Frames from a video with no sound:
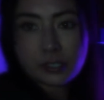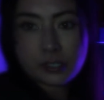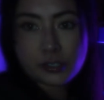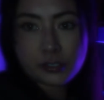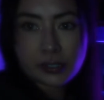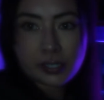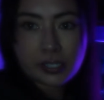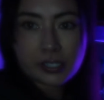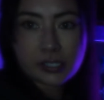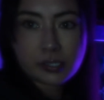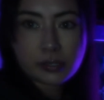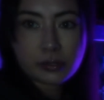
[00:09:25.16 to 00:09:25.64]

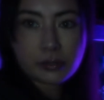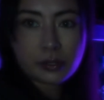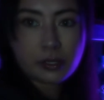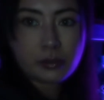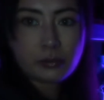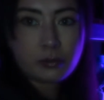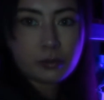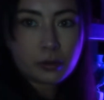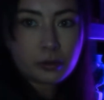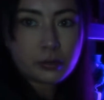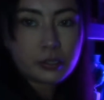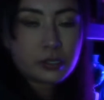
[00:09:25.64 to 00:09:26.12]
Tree. So he
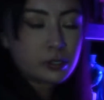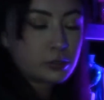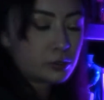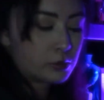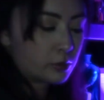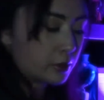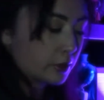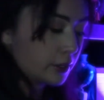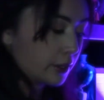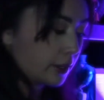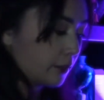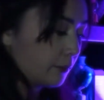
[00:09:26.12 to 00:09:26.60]
wrote a
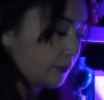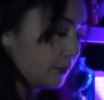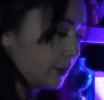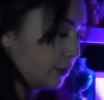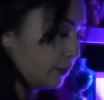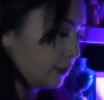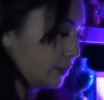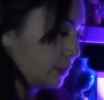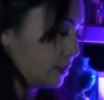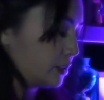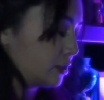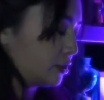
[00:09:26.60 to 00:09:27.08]
story
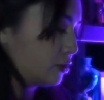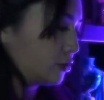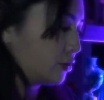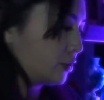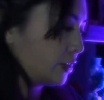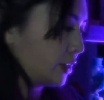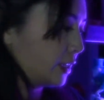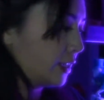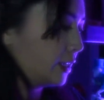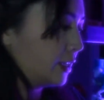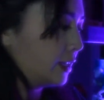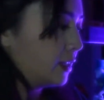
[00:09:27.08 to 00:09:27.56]
about this
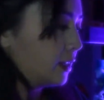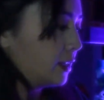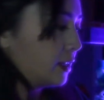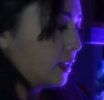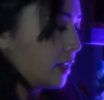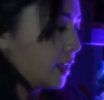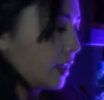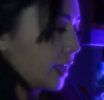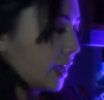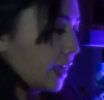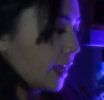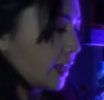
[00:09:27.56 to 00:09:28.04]
tree,
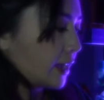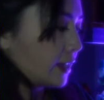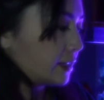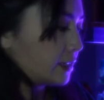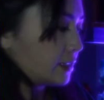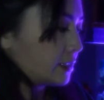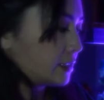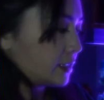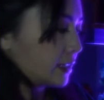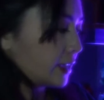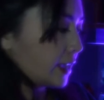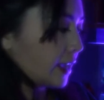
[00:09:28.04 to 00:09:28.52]

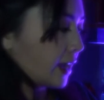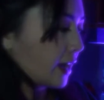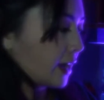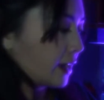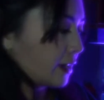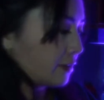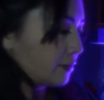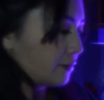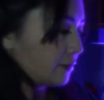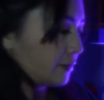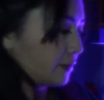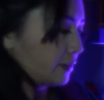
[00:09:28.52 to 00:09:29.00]
and they
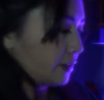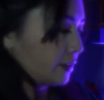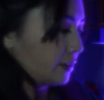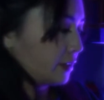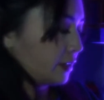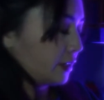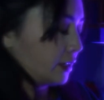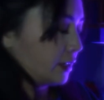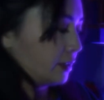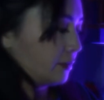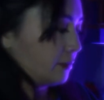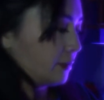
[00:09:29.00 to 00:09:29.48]
have
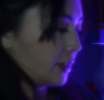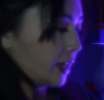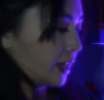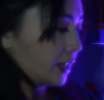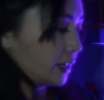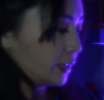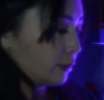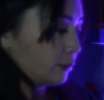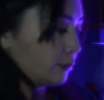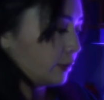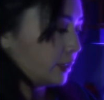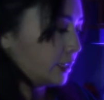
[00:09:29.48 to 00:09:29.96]
a
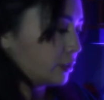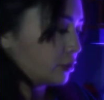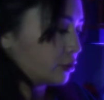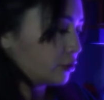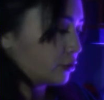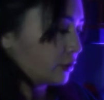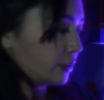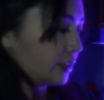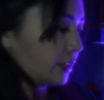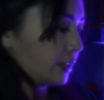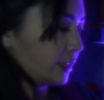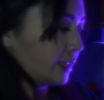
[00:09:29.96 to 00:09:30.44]
Halloween
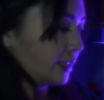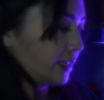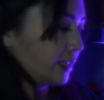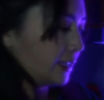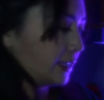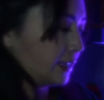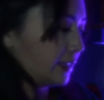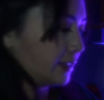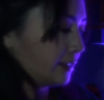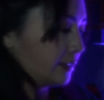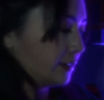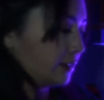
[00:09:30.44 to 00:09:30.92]
tree
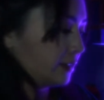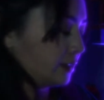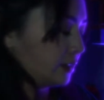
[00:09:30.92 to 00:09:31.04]
in